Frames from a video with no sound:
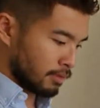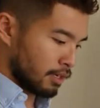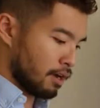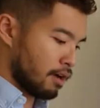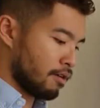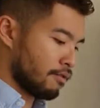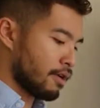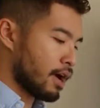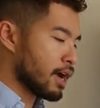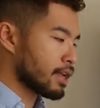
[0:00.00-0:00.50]

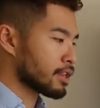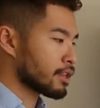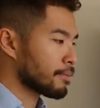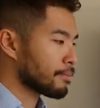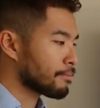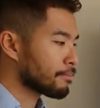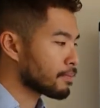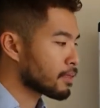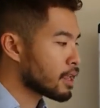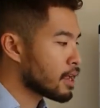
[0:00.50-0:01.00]
All right.
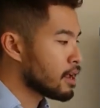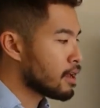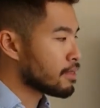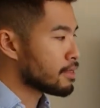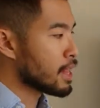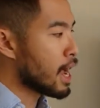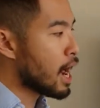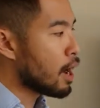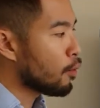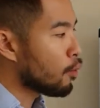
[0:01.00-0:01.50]

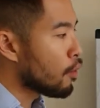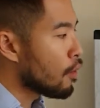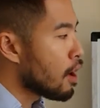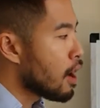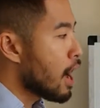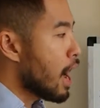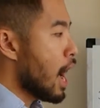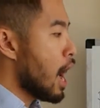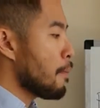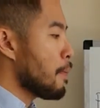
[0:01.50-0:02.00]
Now,
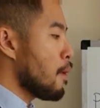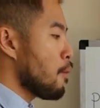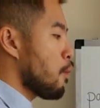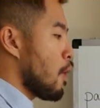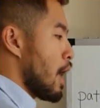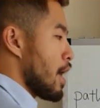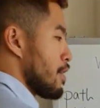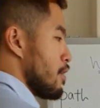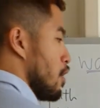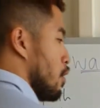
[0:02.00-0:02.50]
how about Y and